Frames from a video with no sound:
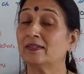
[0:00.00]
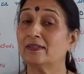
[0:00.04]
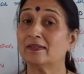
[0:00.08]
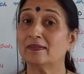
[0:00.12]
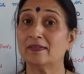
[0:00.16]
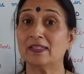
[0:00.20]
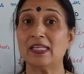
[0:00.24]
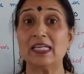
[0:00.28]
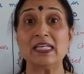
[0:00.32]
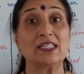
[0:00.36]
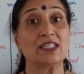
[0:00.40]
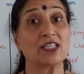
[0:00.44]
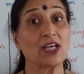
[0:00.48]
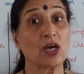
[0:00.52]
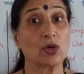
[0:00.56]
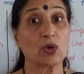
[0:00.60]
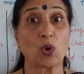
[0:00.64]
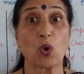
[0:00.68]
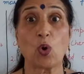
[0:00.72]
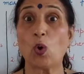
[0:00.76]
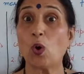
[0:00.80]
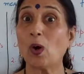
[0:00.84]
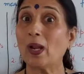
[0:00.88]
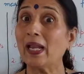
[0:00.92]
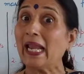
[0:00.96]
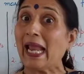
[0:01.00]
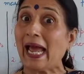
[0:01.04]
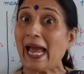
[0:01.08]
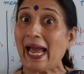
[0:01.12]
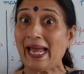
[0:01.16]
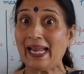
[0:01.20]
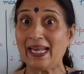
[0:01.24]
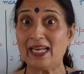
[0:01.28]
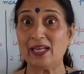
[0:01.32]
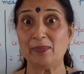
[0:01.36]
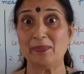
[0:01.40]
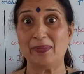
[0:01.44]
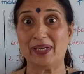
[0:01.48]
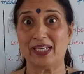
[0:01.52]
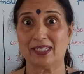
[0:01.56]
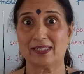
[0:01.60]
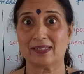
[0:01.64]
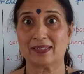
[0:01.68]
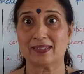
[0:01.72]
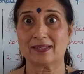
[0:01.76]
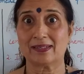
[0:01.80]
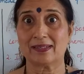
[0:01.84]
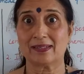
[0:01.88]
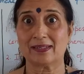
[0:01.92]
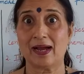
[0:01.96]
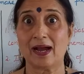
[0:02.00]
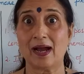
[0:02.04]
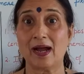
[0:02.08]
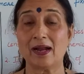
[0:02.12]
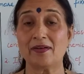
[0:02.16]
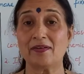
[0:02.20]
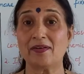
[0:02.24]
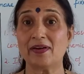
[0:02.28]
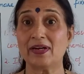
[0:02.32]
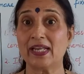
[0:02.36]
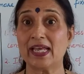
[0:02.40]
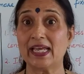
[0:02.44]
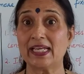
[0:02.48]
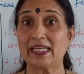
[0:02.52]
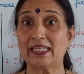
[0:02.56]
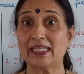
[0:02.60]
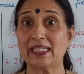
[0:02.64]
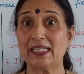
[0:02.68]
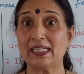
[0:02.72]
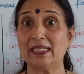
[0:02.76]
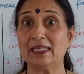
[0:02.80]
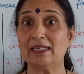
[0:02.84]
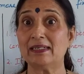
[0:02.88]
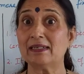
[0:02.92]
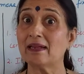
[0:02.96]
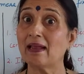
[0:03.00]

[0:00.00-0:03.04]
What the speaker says: These are all elements, 118